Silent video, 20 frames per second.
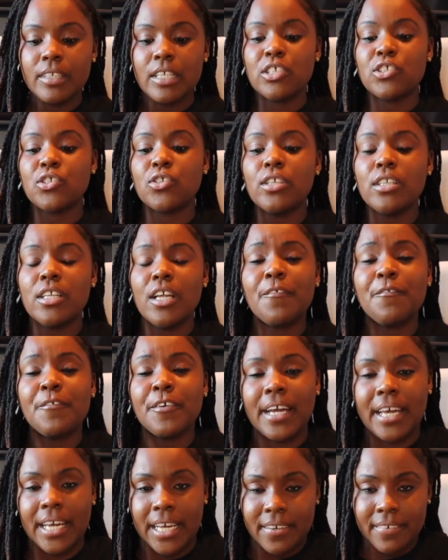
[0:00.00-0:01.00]
So look for
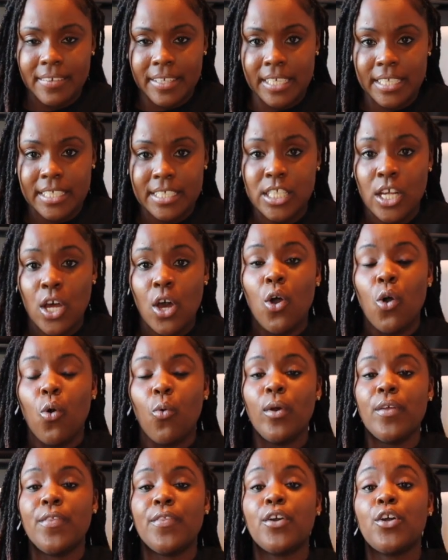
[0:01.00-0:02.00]
areas
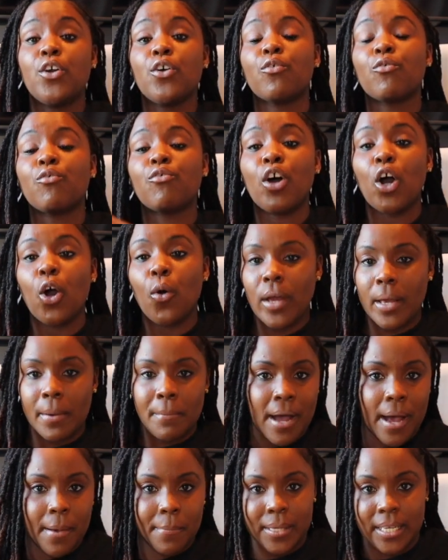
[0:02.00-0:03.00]
with growing
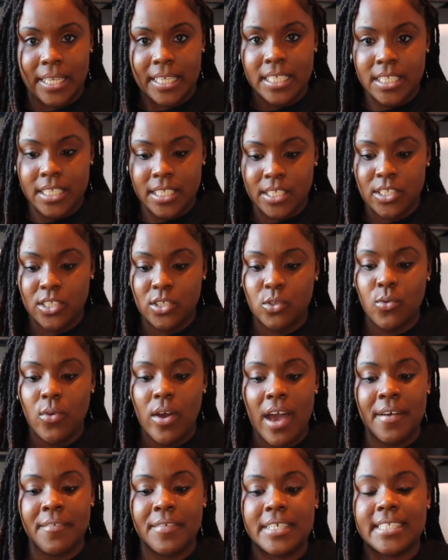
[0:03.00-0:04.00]
populations. Do you
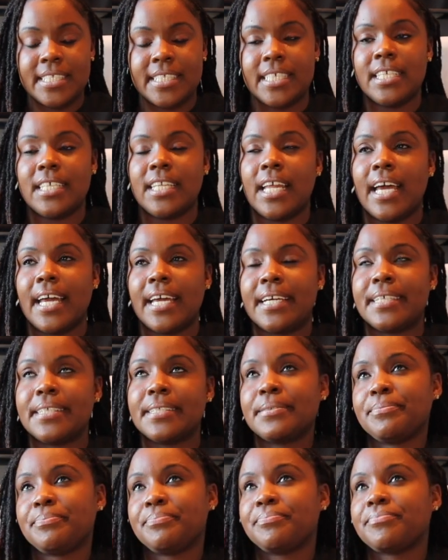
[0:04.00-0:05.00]
ever see like
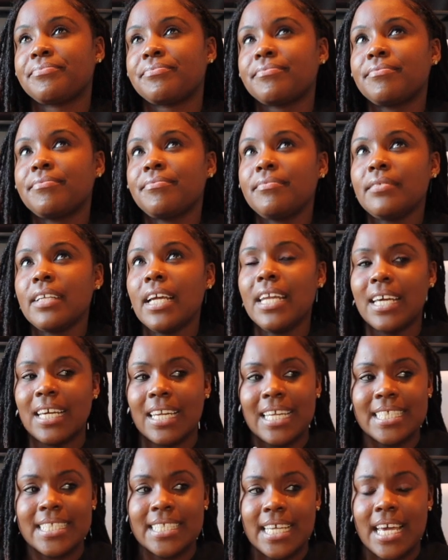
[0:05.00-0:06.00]

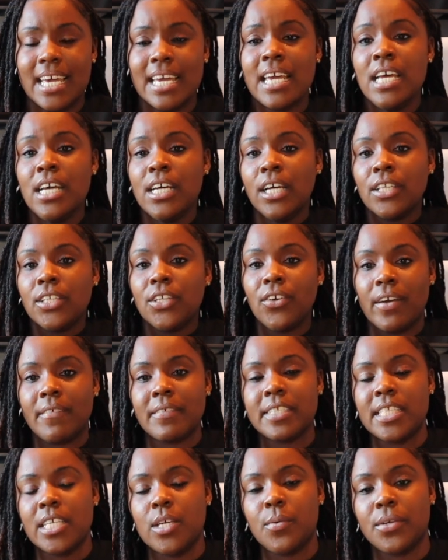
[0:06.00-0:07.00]
let's say, do you ever
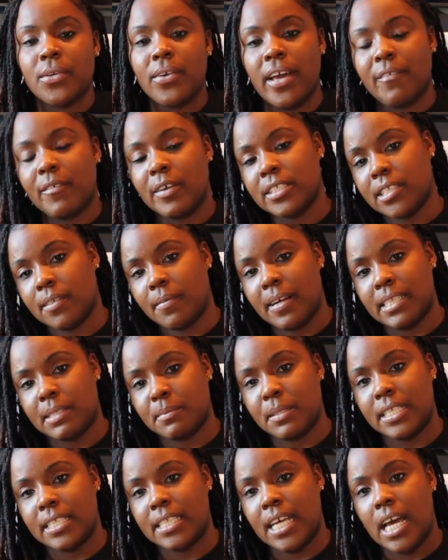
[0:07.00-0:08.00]
see where you have restaurants
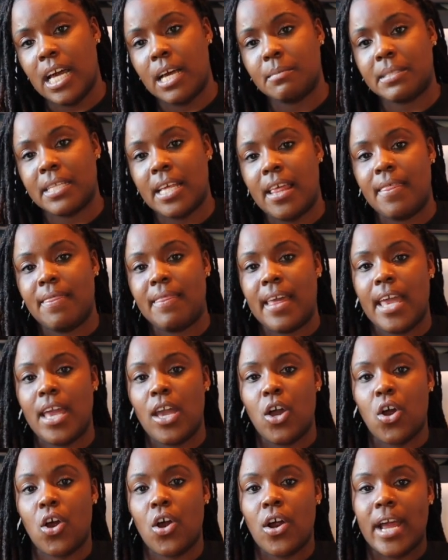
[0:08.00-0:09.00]
many times and
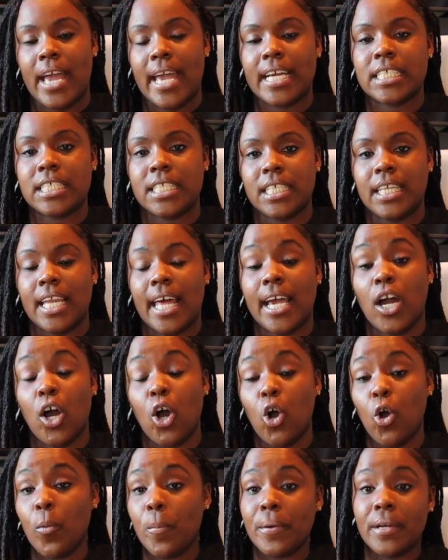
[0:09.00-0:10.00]
they are actually like
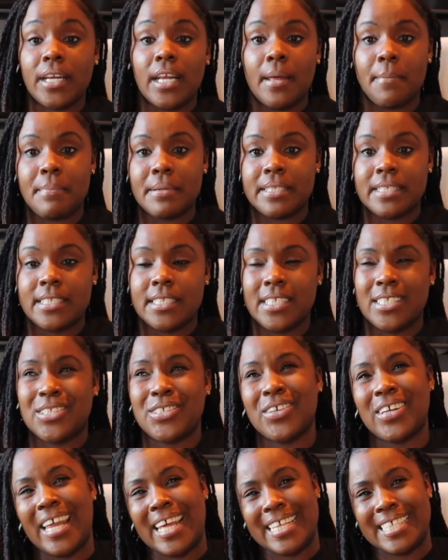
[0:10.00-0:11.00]
opening up businesses and
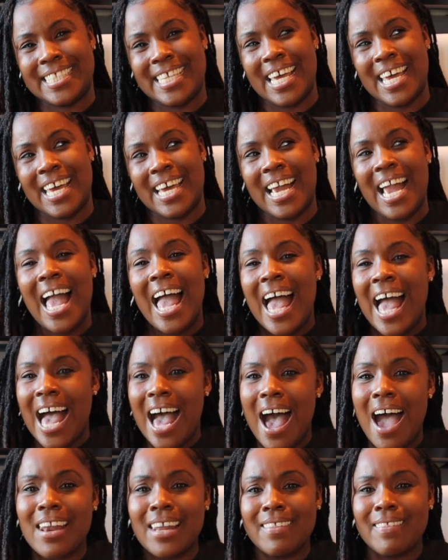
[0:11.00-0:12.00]
you're like, dang,
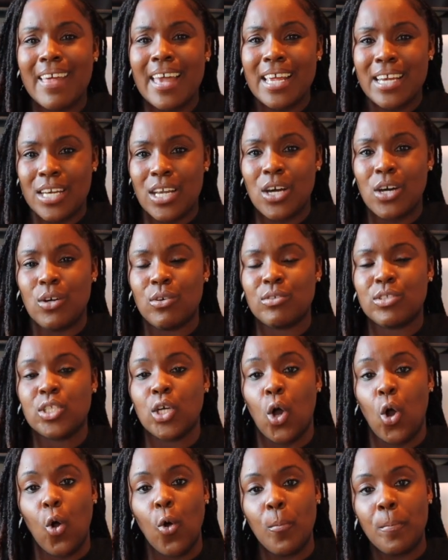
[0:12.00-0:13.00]
how did they know
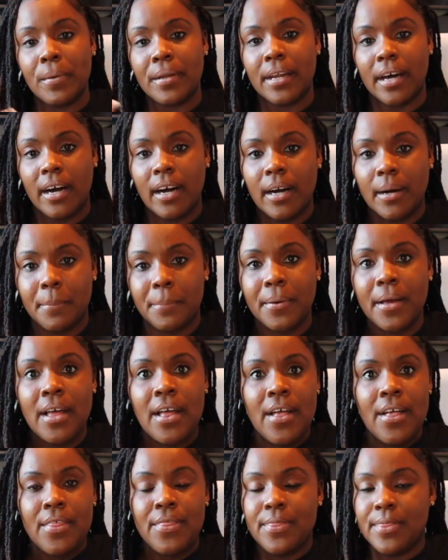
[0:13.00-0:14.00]
to open up
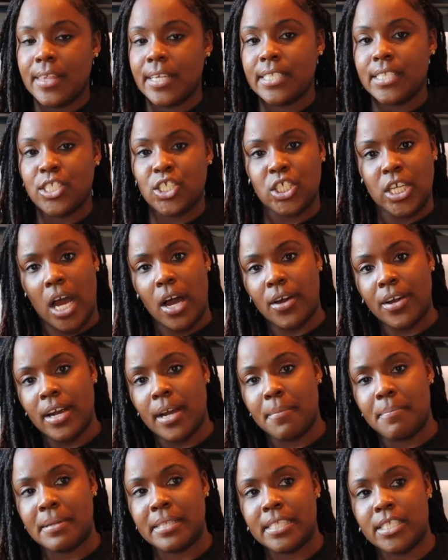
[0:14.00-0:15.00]
this
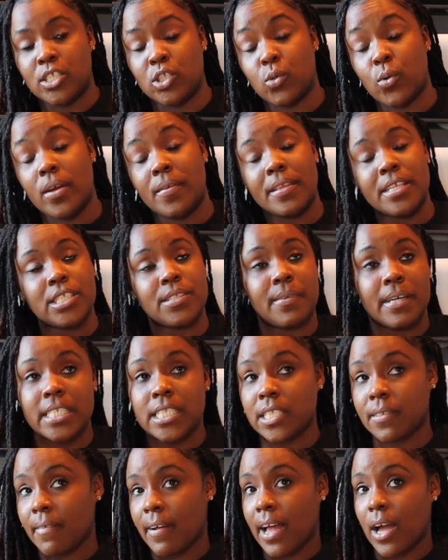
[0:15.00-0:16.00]
childcare business or this
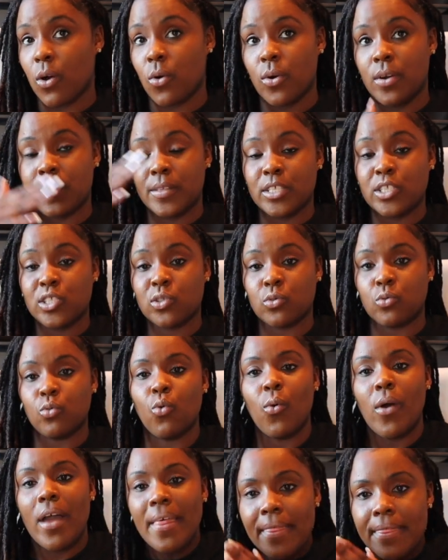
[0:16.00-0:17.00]
restaurant or this
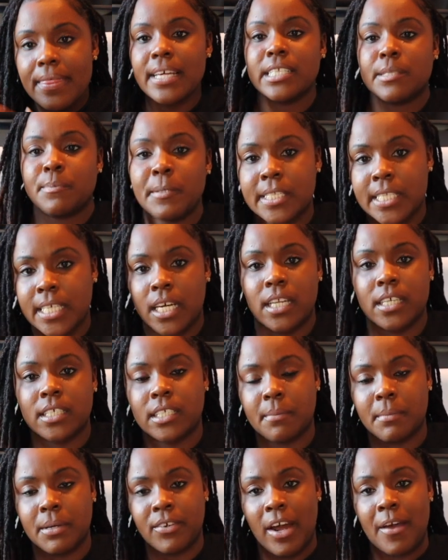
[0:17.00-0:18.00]
school in this particular
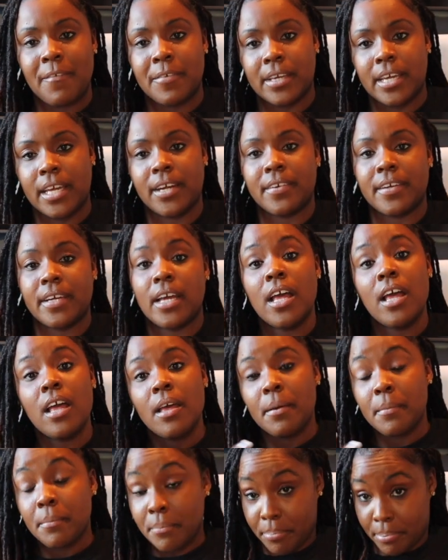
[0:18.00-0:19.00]
demographic area?
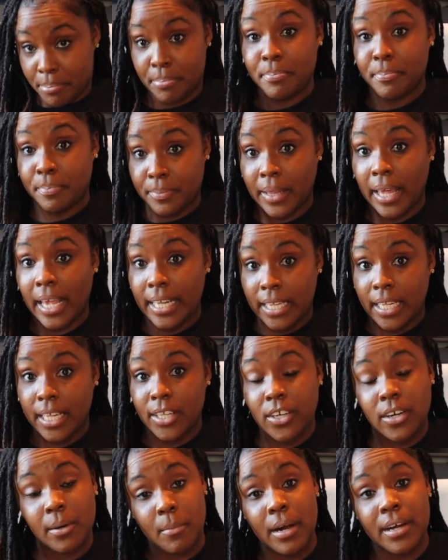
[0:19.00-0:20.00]
They did
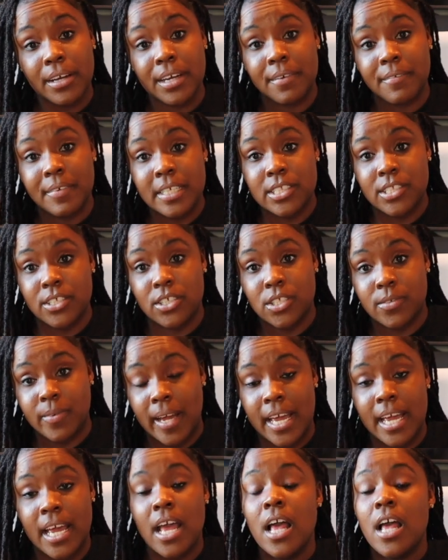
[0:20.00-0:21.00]
their market research,
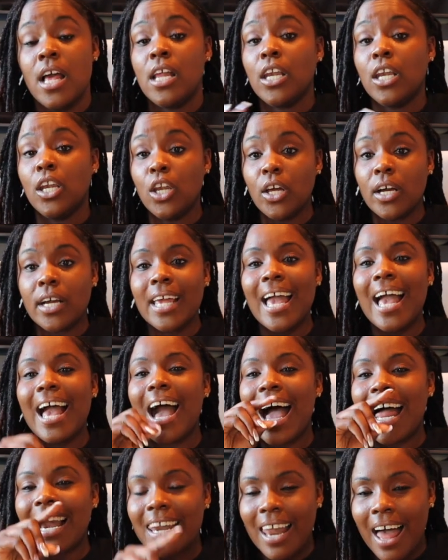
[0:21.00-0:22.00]
right? Look
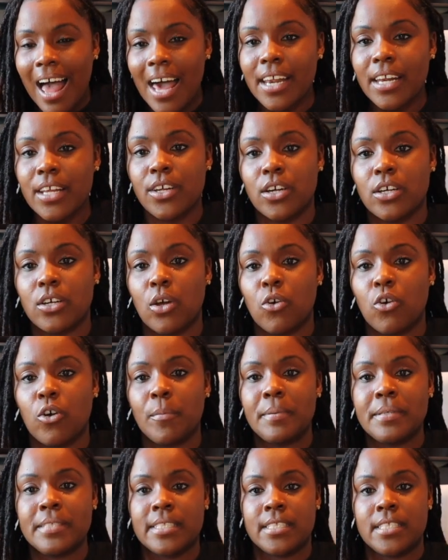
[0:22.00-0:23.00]
at a lot of your local
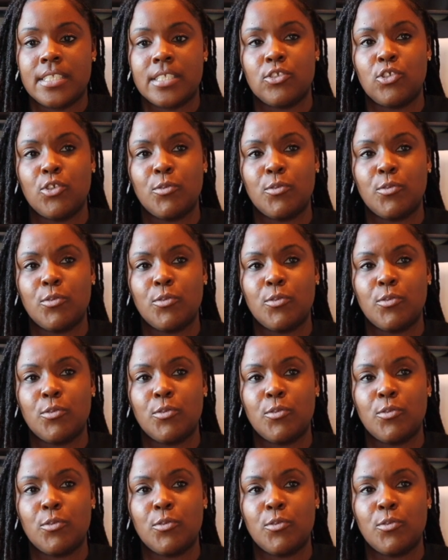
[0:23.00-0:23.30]
businesses.